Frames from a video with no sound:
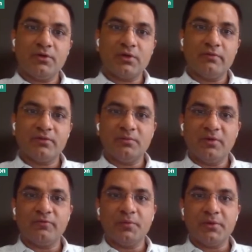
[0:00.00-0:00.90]
You're giving them
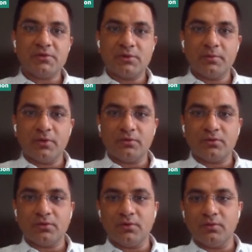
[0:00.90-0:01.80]
information about
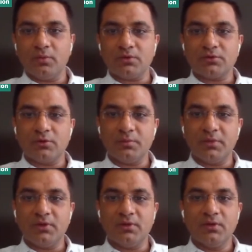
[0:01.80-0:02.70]
what's going to
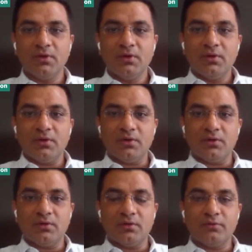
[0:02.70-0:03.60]
be
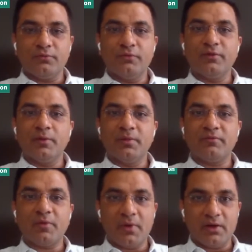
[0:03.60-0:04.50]
fulfillable
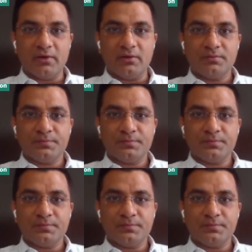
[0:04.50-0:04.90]
from our end.